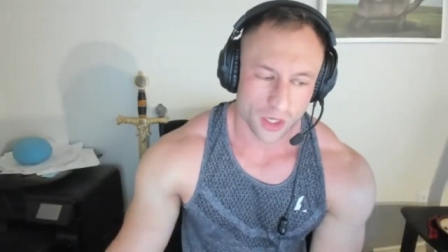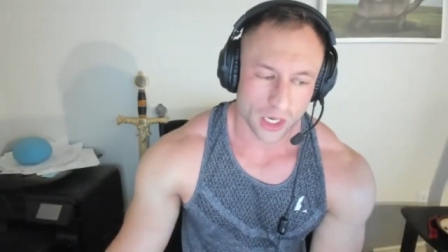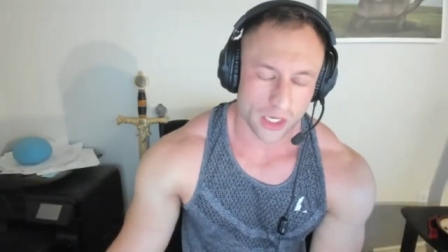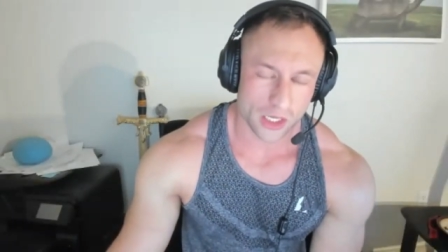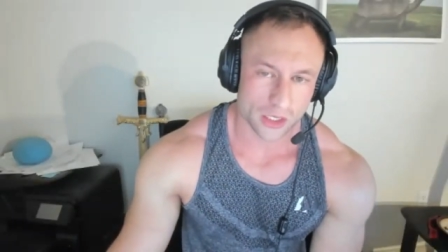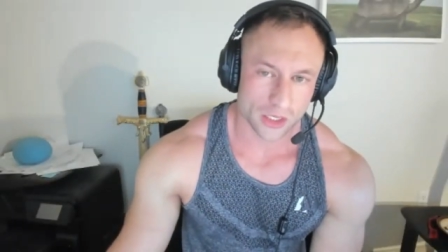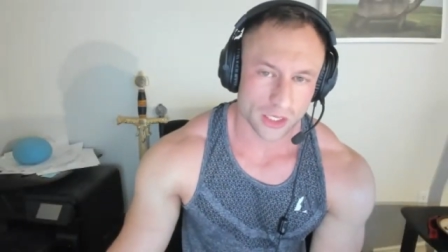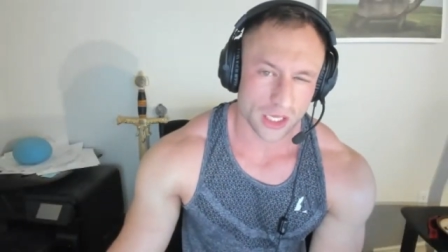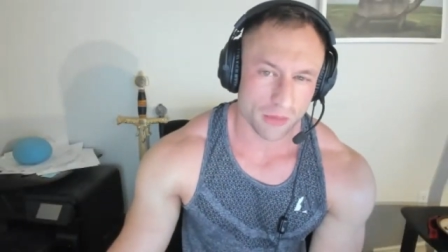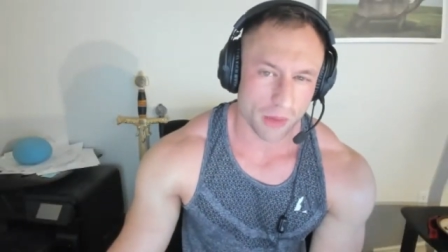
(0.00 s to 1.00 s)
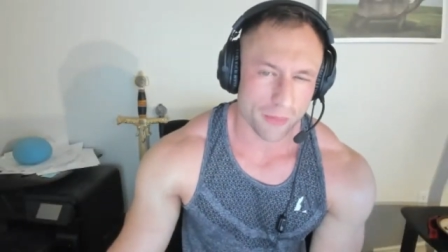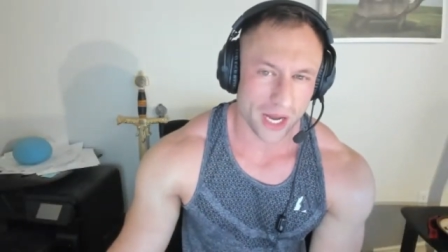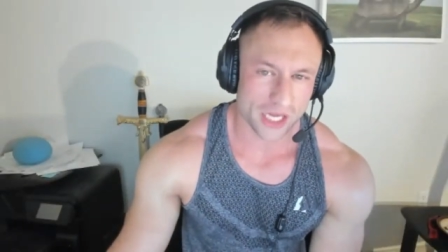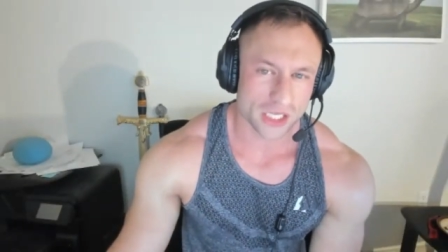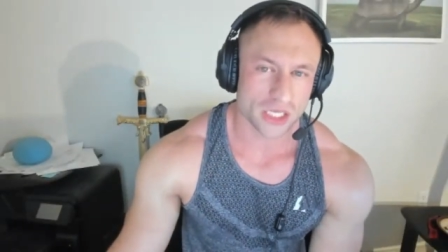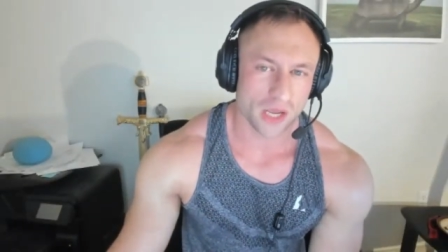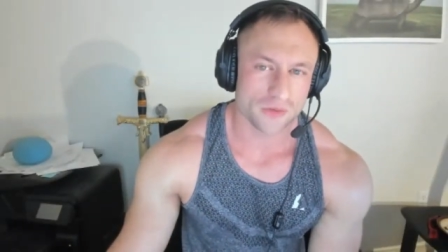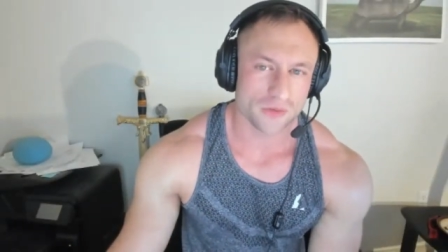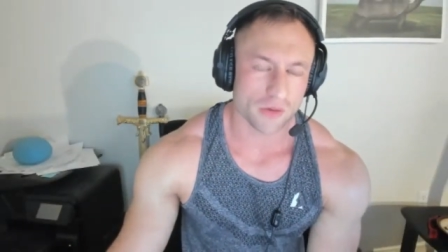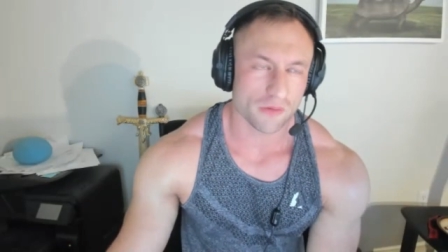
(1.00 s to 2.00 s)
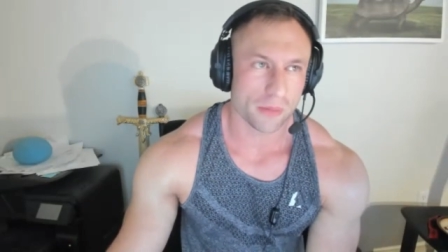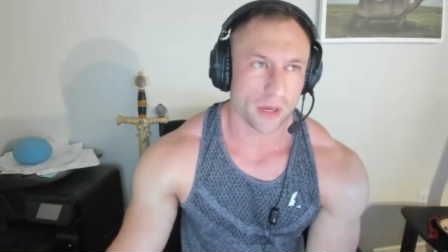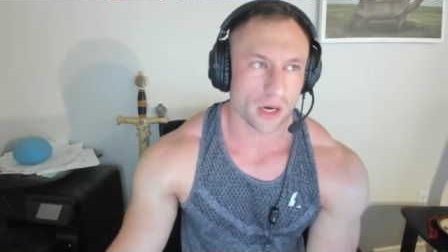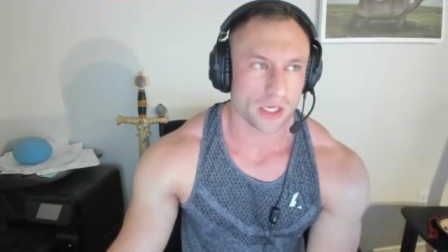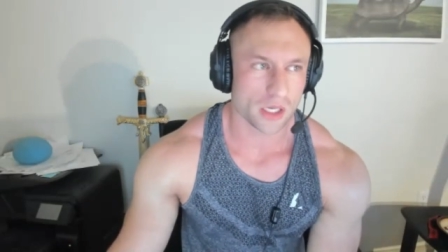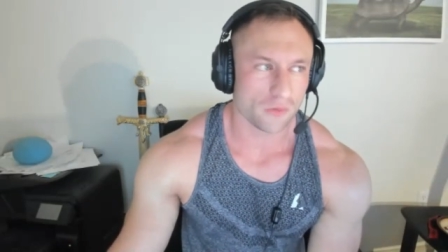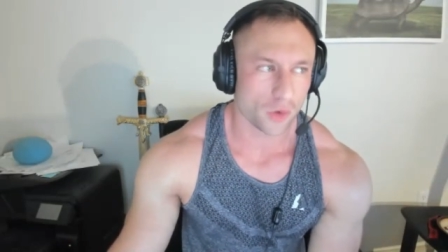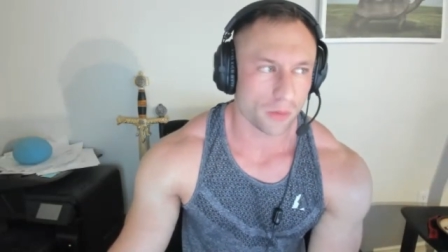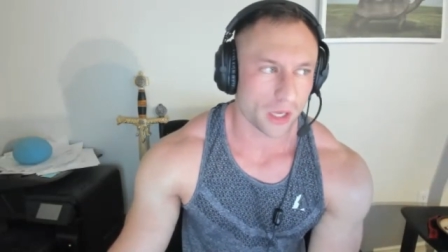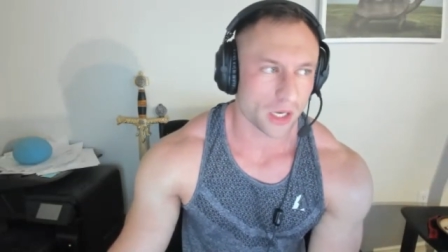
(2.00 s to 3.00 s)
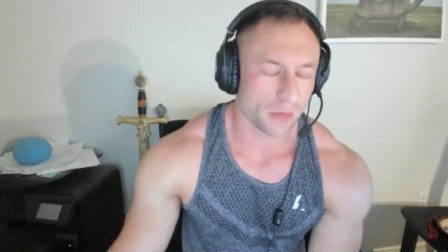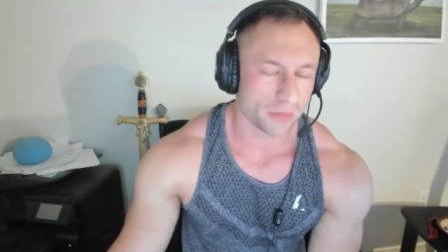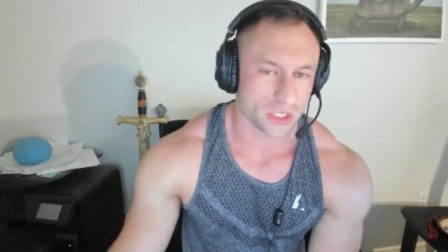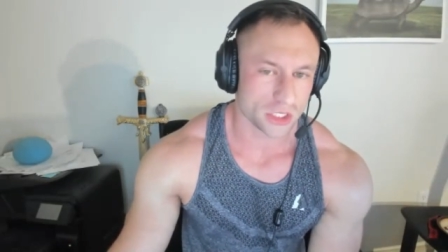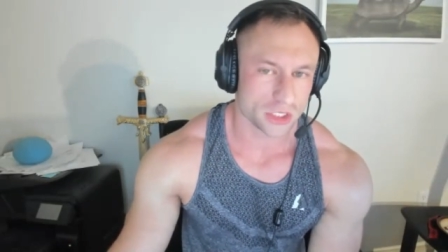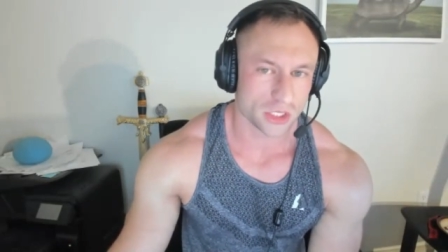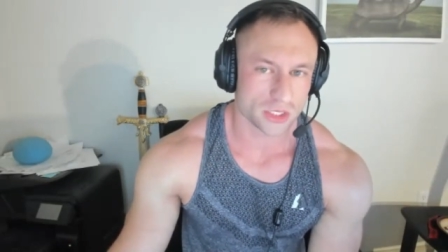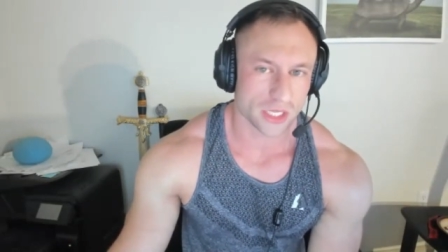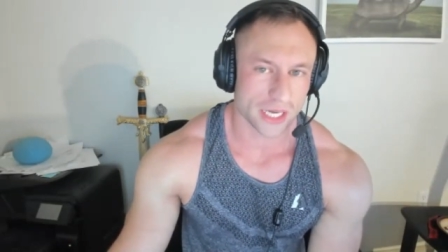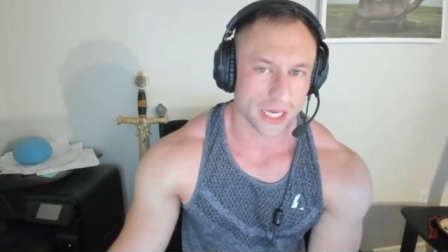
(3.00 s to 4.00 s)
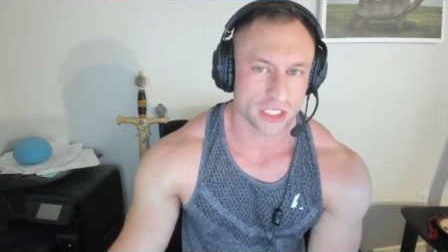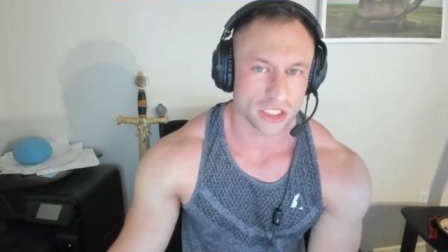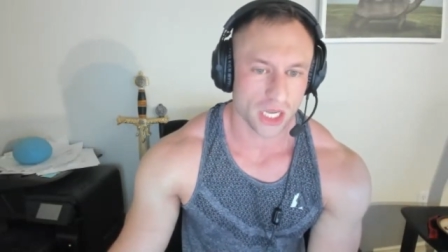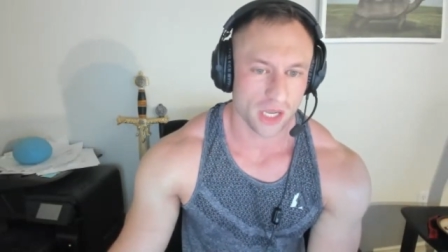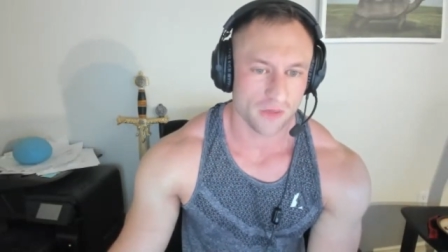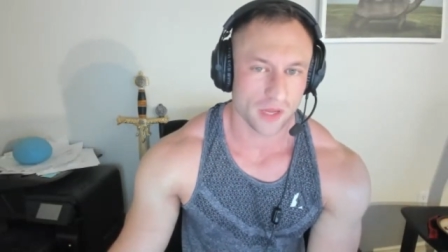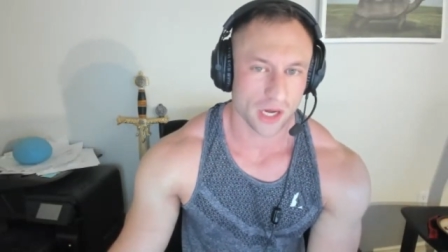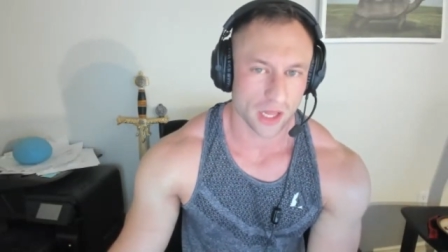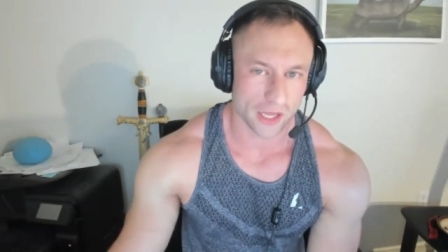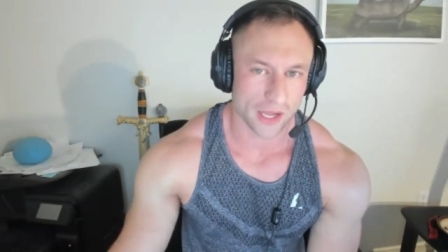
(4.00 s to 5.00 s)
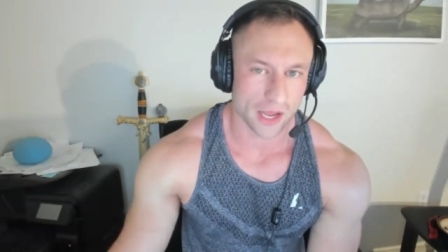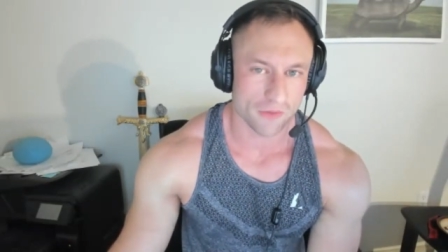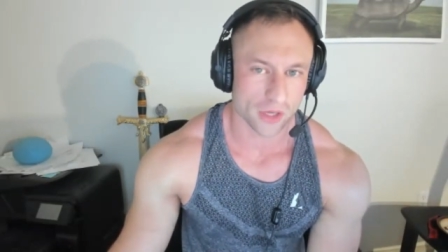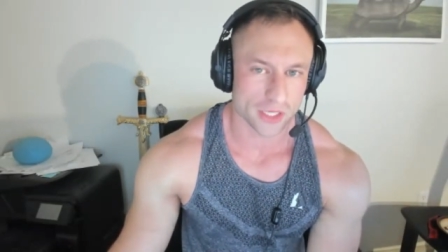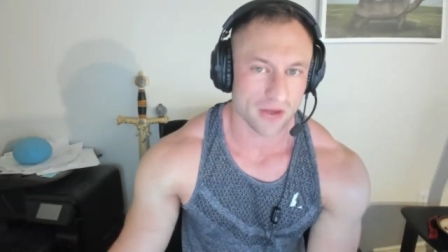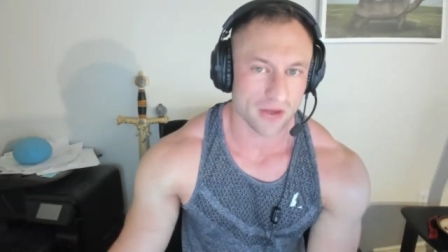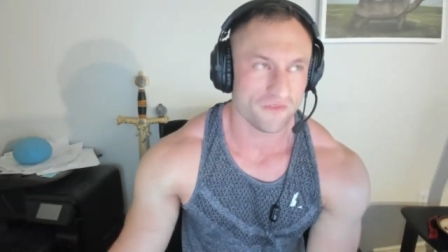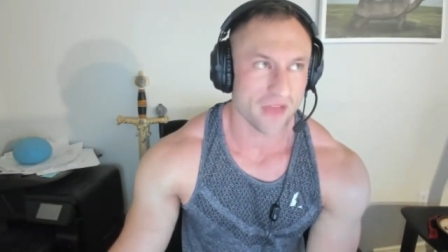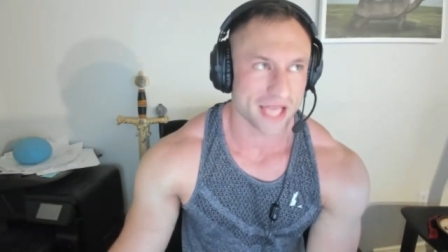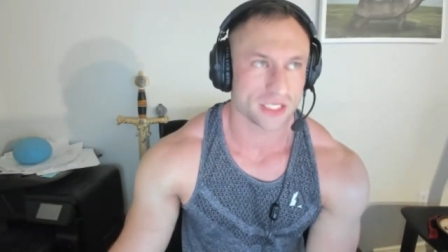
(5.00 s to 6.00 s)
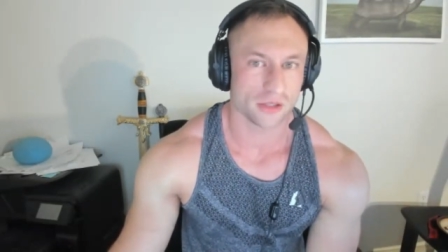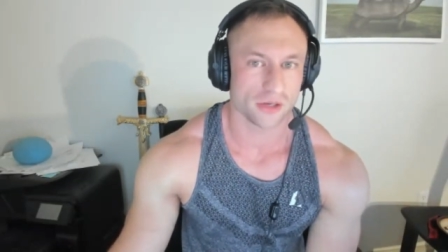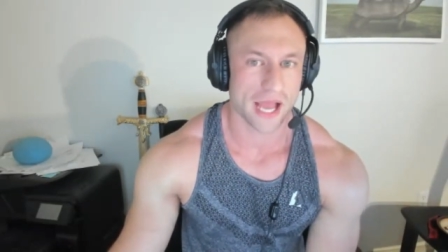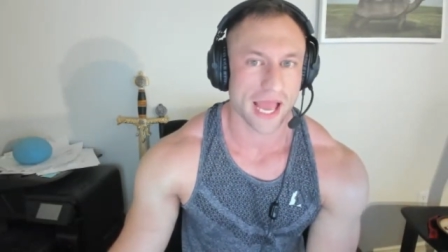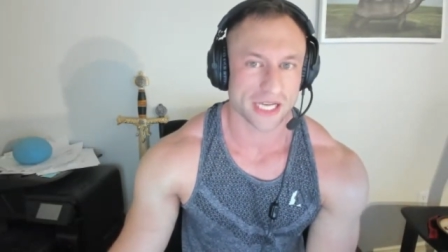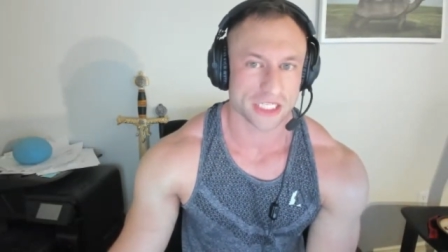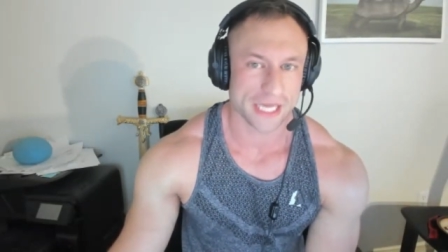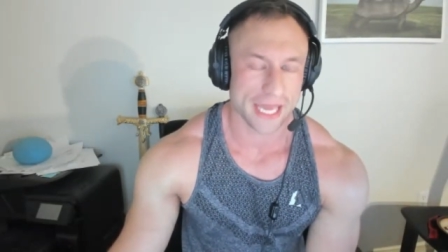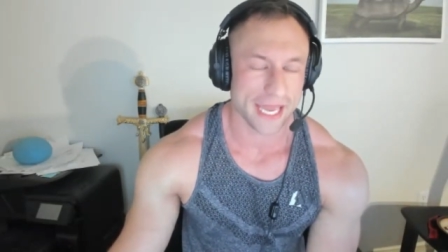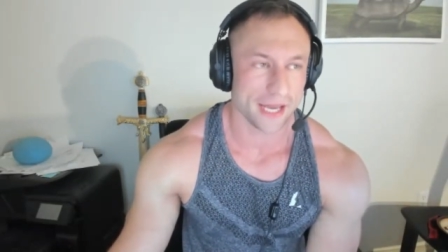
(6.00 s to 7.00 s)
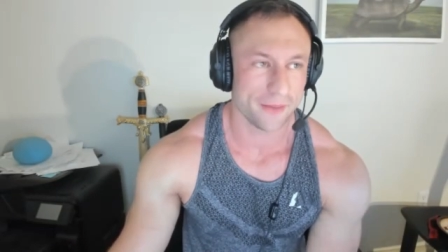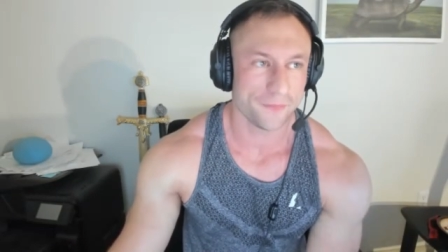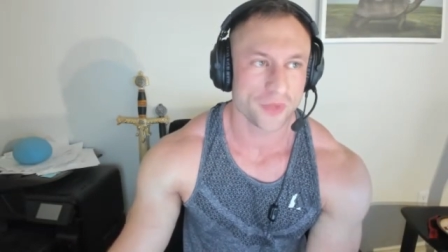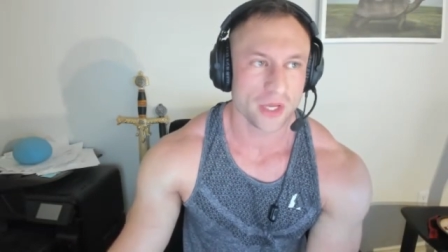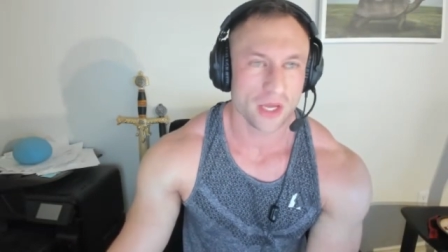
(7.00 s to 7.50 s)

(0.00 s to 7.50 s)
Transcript: I need to keep my body shaved so I have a better idea of where my composition is. Like I just shaved and I like I realized how vascular I actually am